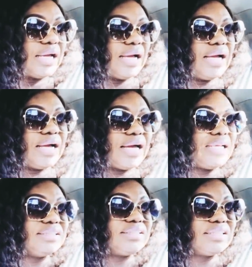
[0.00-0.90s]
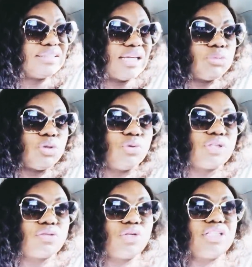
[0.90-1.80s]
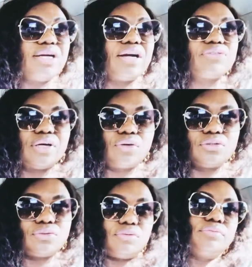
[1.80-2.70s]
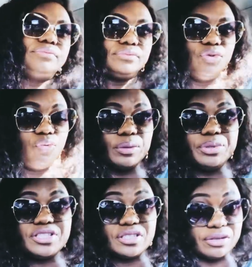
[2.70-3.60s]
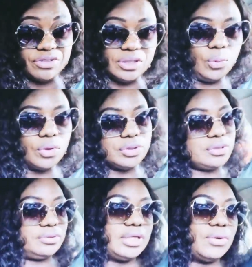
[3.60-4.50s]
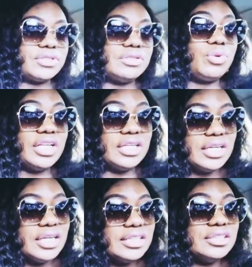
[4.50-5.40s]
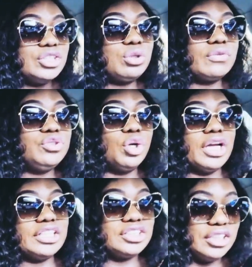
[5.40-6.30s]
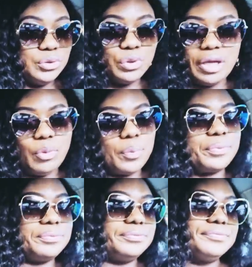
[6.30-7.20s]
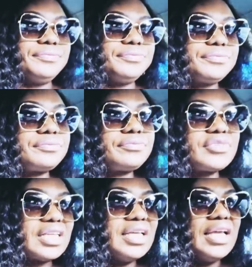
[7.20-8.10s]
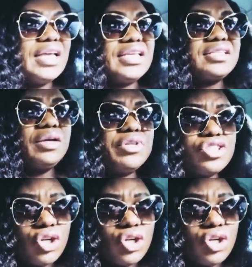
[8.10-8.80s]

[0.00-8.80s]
and I didn't take the time to look into it thereafter, because we're busy saving the world. That was when the issue of Joy and Chinedu came up. His name is